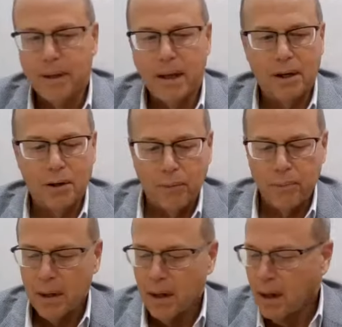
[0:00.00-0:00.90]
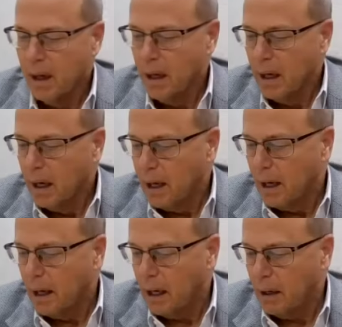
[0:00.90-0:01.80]
Thank you.
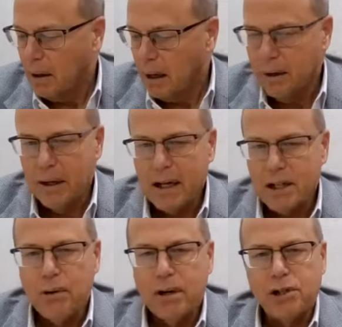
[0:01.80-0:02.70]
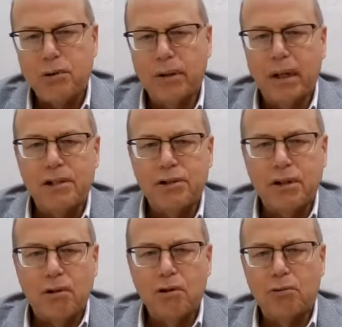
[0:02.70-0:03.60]
Our next question relates to
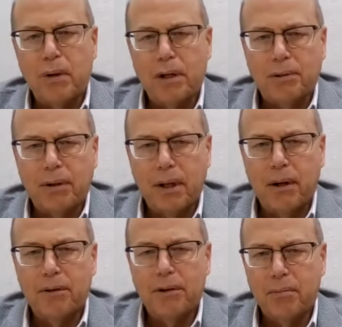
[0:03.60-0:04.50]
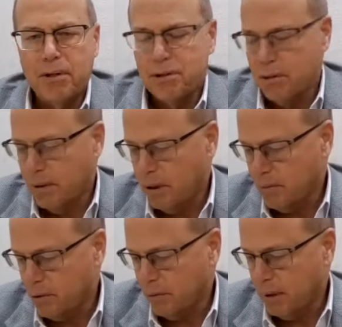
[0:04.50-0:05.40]
youth mental health, and Mr.
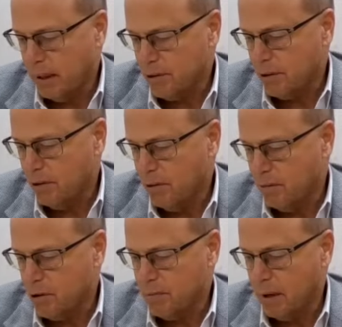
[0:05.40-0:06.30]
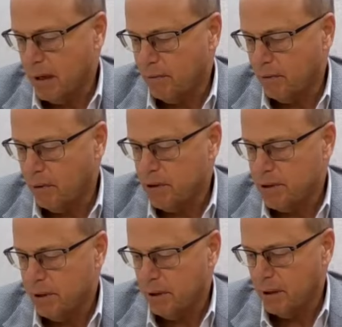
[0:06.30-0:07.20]
Hipsch will ask you to respond
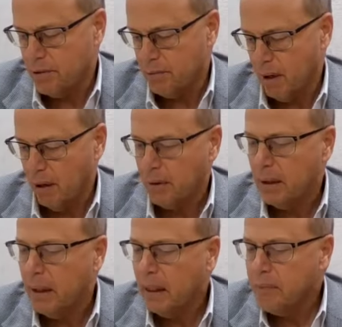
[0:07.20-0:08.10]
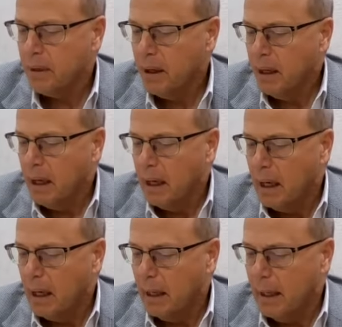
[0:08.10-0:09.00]
first in this round.
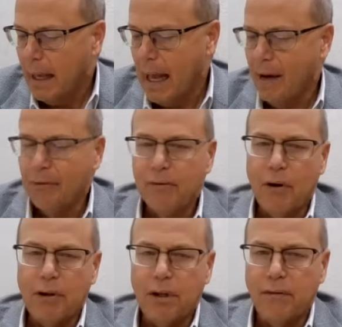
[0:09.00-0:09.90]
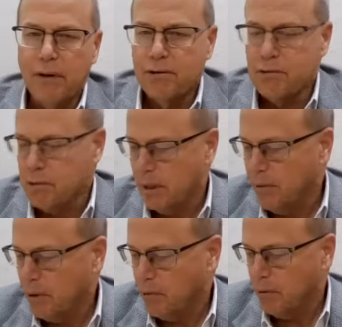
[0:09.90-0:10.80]
Half of all individuals
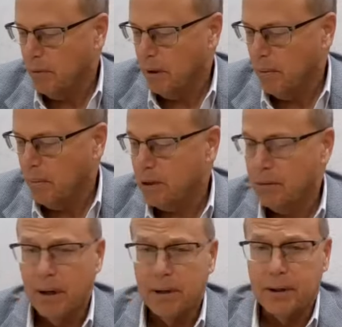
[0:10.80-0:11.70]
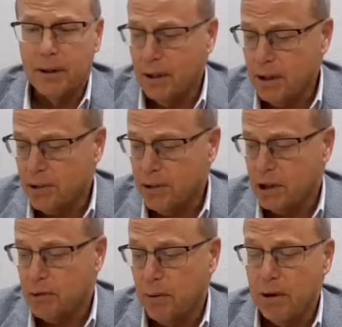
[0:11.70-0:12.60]
living with a mental health condition
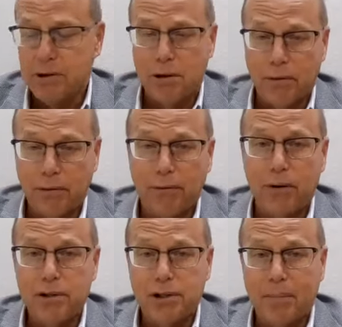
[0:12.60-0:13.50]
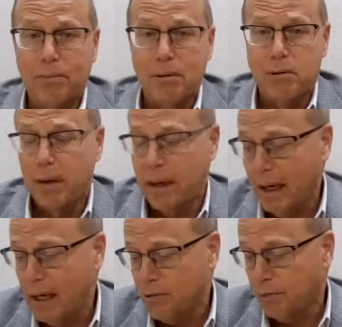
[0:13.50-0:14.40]
experience their first symptoms by
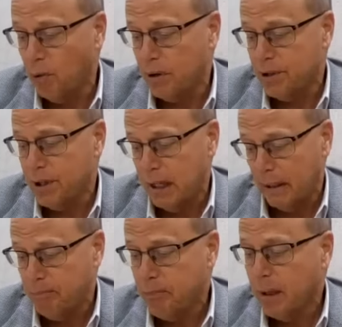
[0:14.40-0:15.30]
age 14,